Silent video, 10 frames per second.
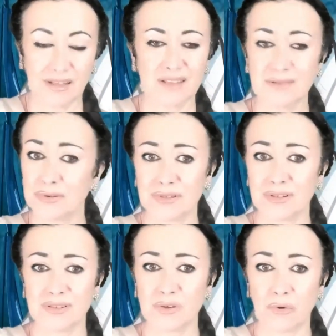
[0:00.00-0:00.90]

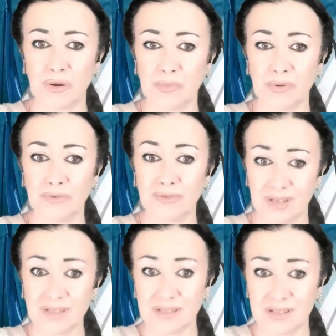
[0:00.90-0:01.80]
Destruction is horrible.
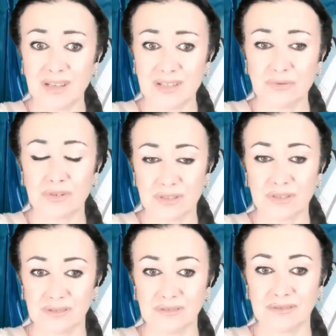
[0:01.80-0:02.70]
It's
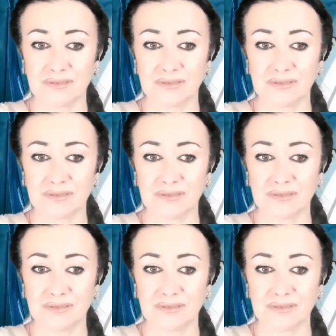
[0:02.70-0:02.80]
destruction.